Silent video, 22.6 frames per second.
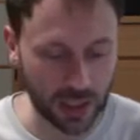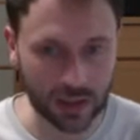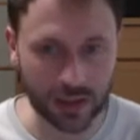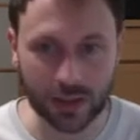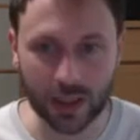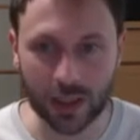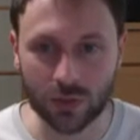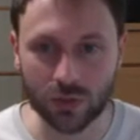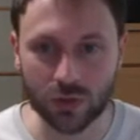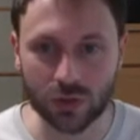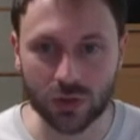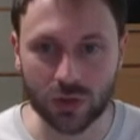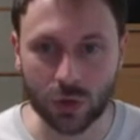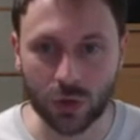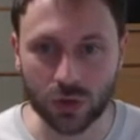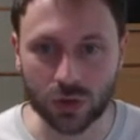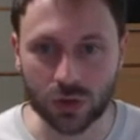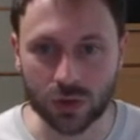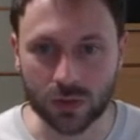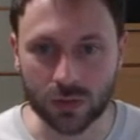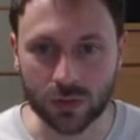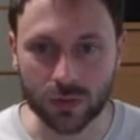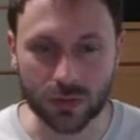that was
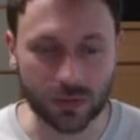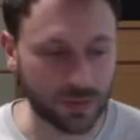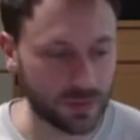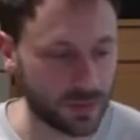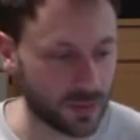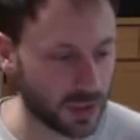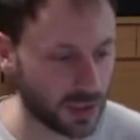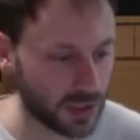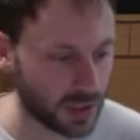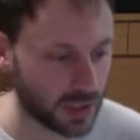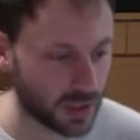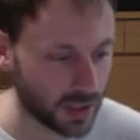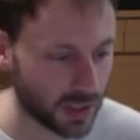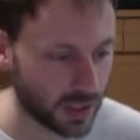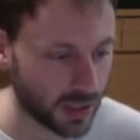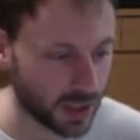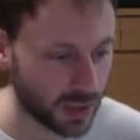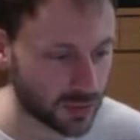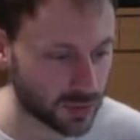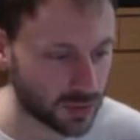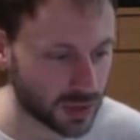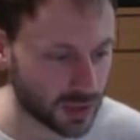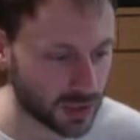awesome. I
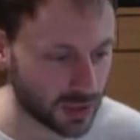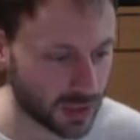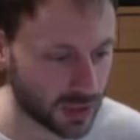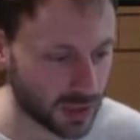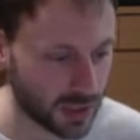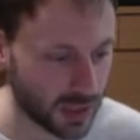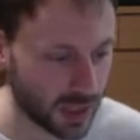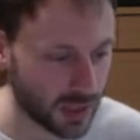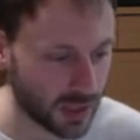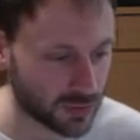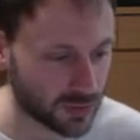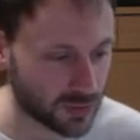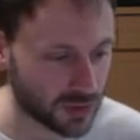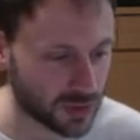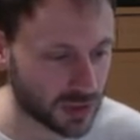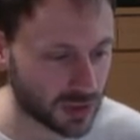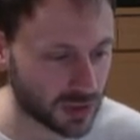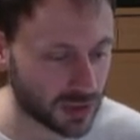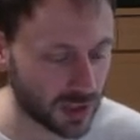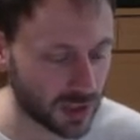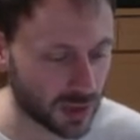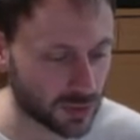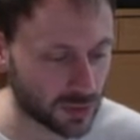really
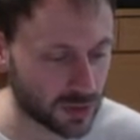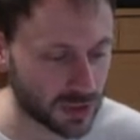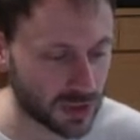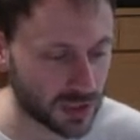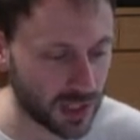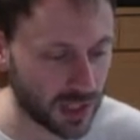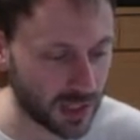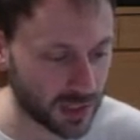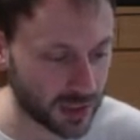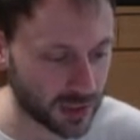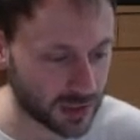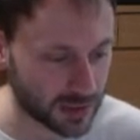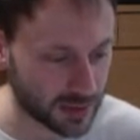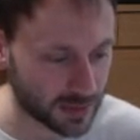like it.